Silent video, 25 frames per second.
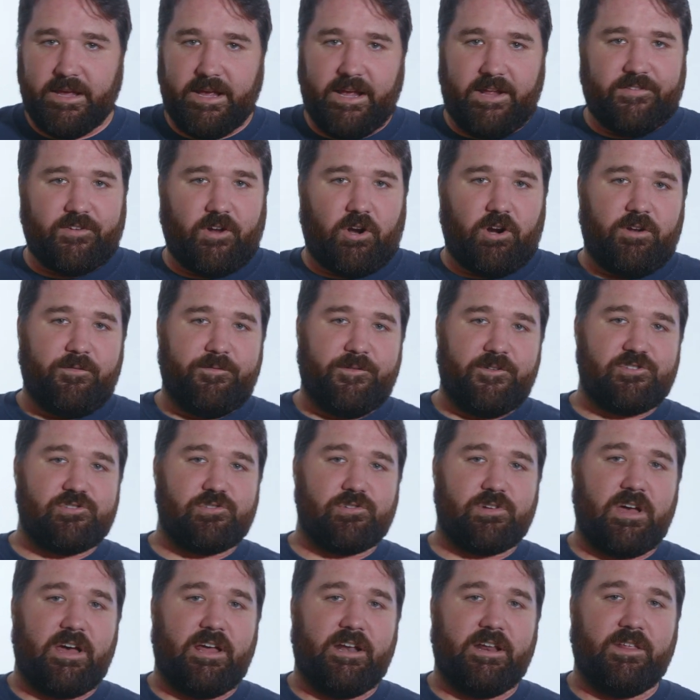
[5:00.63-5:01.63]
Its
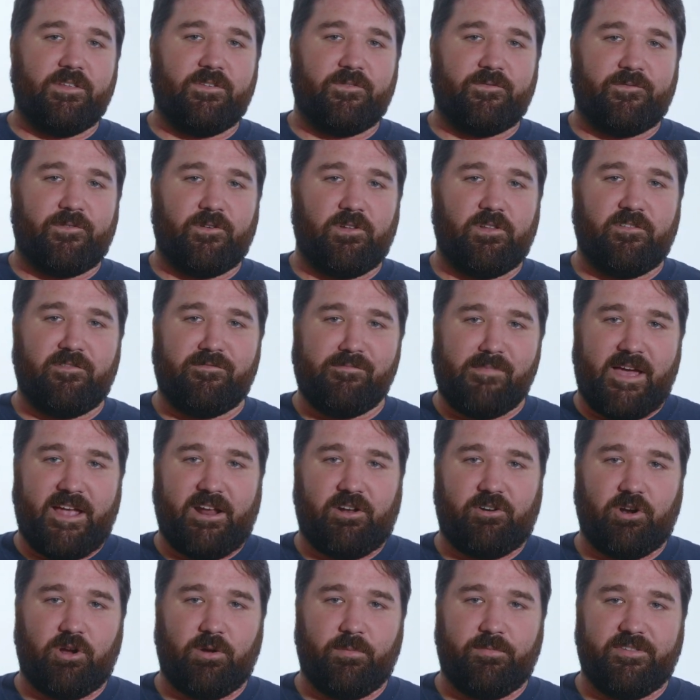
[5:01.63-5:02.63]
artificial gut is full of
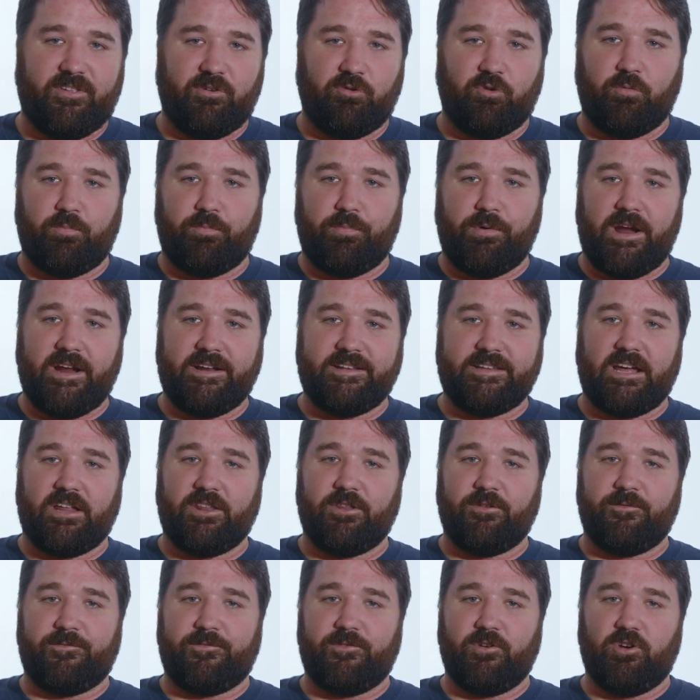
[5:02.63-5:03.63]
microbes that will break
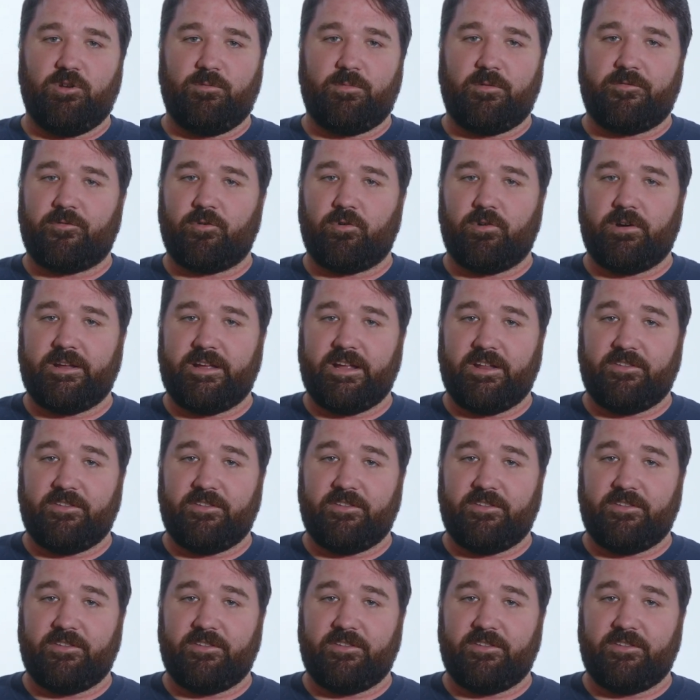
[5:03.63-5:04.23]
down the food before it